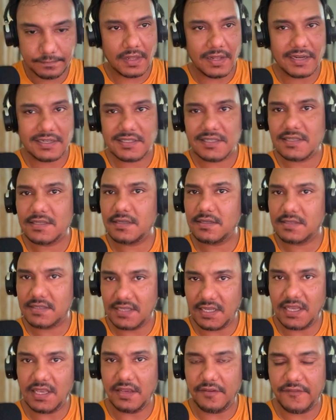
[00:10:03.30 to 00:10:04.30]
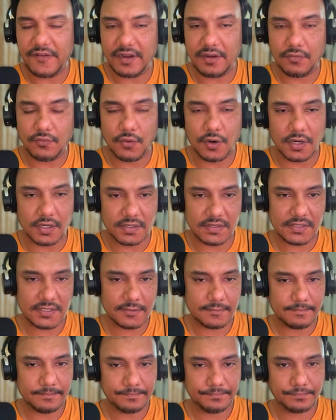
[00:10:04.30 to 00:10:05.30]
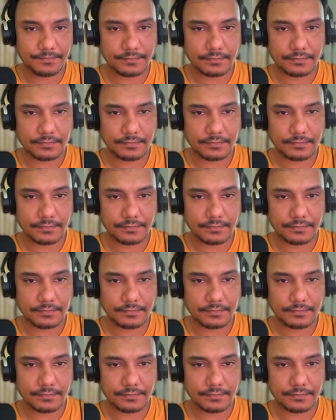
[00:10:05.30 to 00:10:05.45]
Let's see if it works.